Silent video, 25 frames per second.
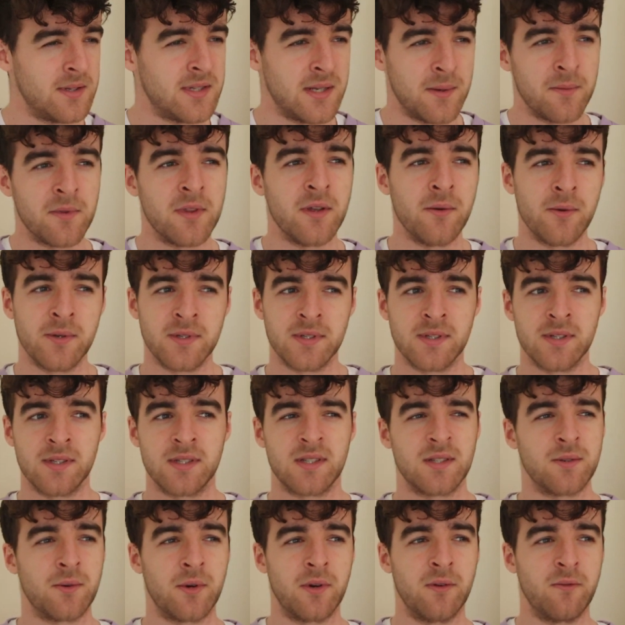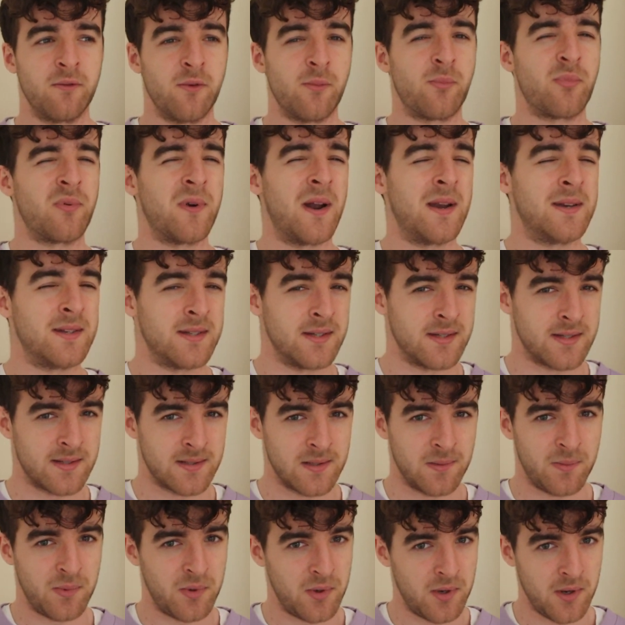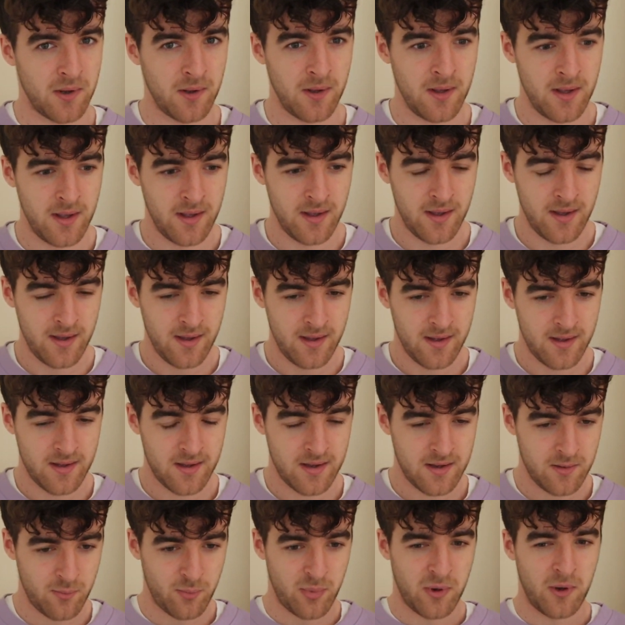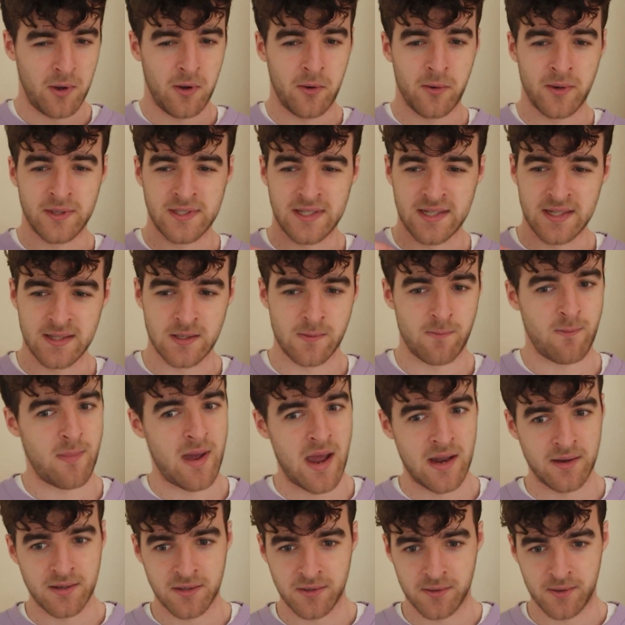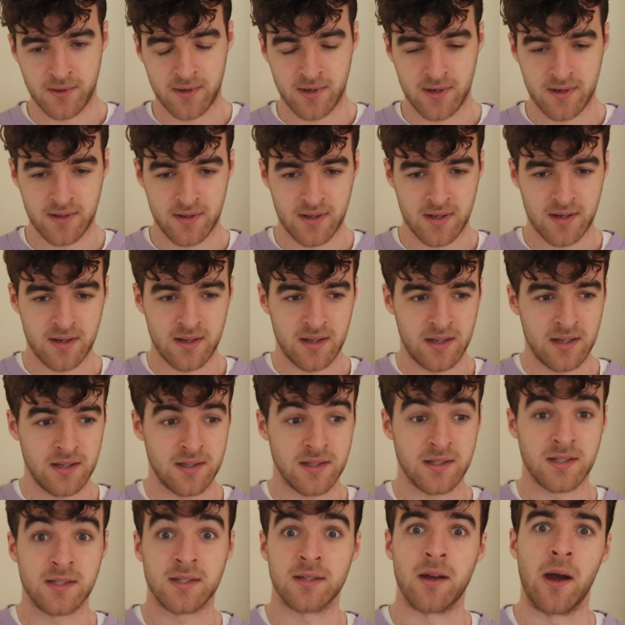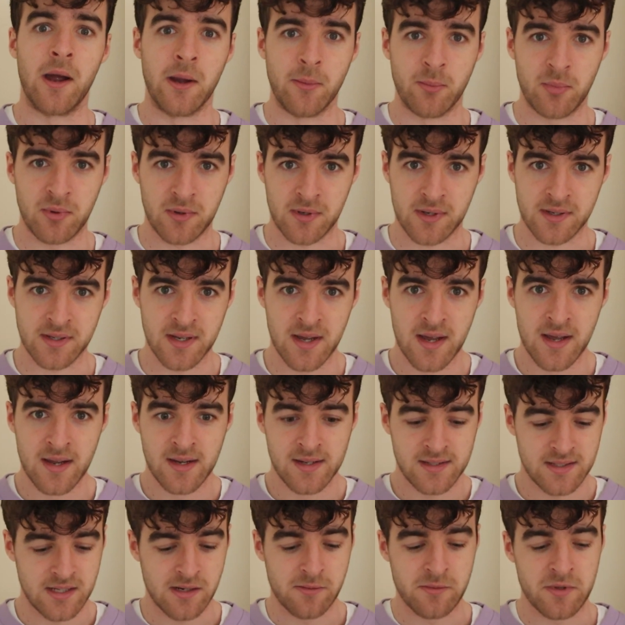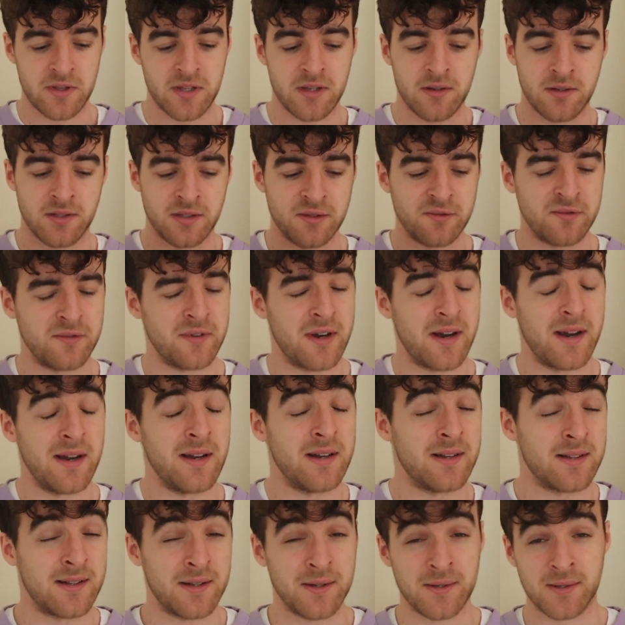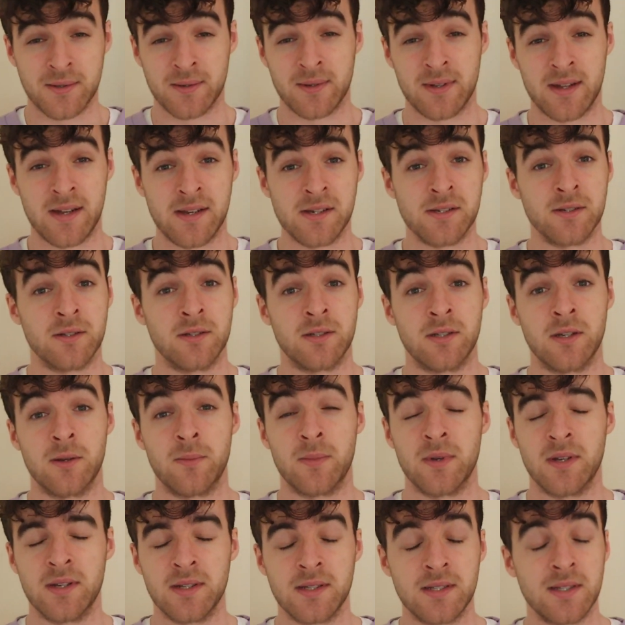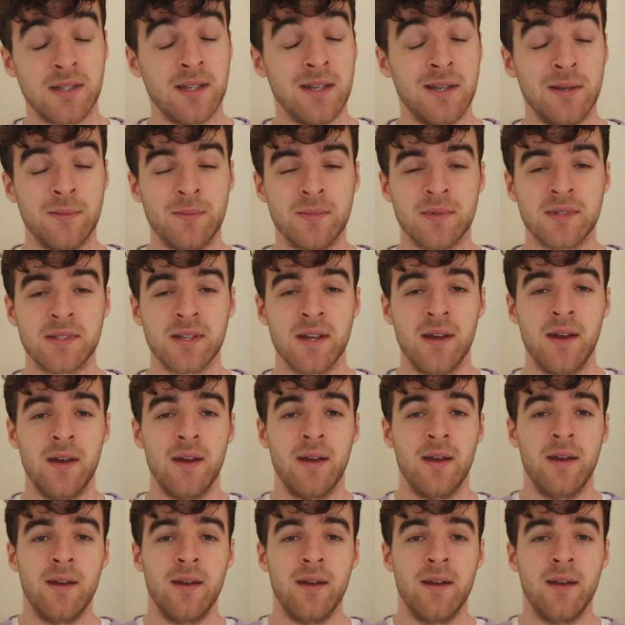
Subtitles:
Timothy was a sort of apprentice to Paul. Paul was his mentor that he discipled. Timothy was a very close relationship, and it seems